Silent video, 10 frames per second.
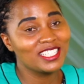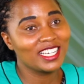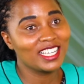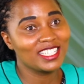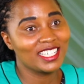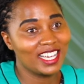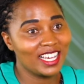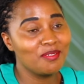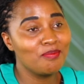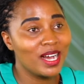is that
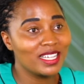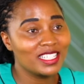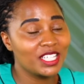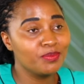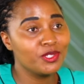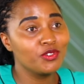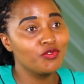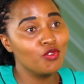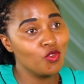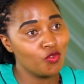again, bars keeps you
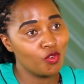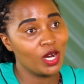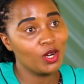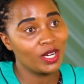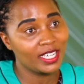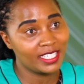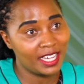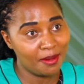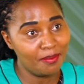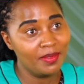full for a longer
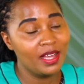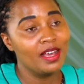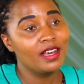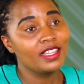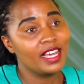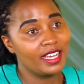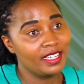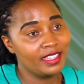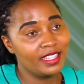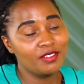time. They're
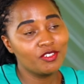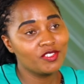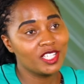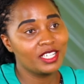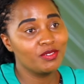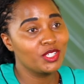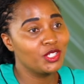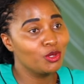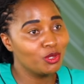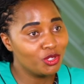healthy. We've said we
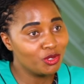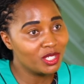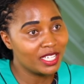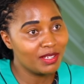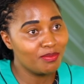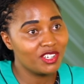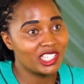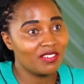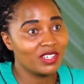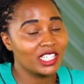don't use any
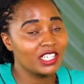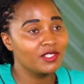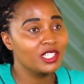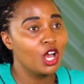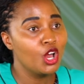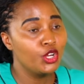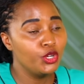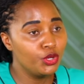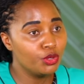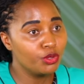preservatives,
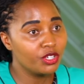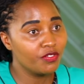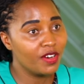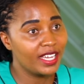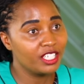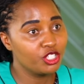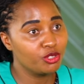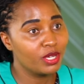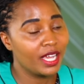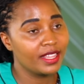no refined
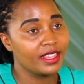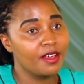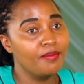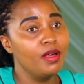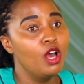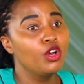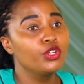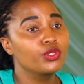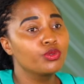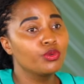sugar in them.
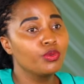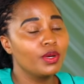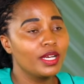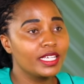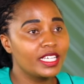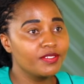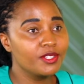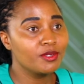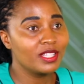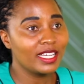So it
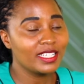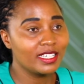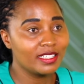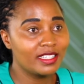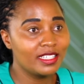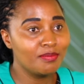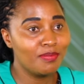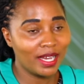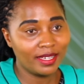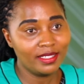gives you that healthy
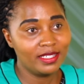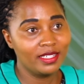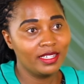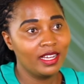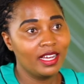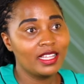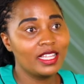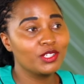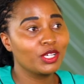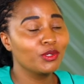bite
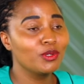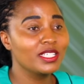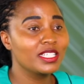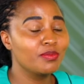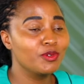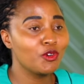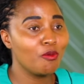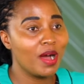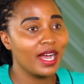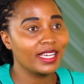that you can always keep in
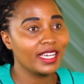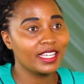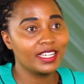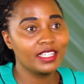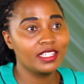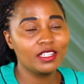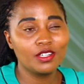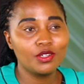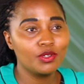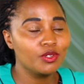your bag and
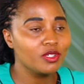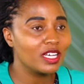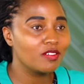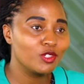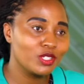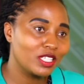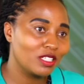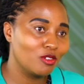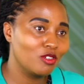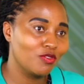you don't have to take
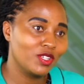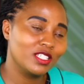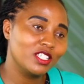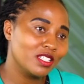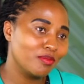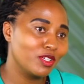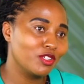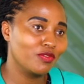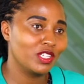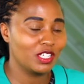the whole of it, just a
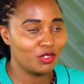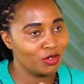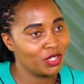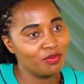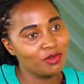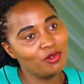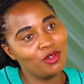bit of it. It will keep you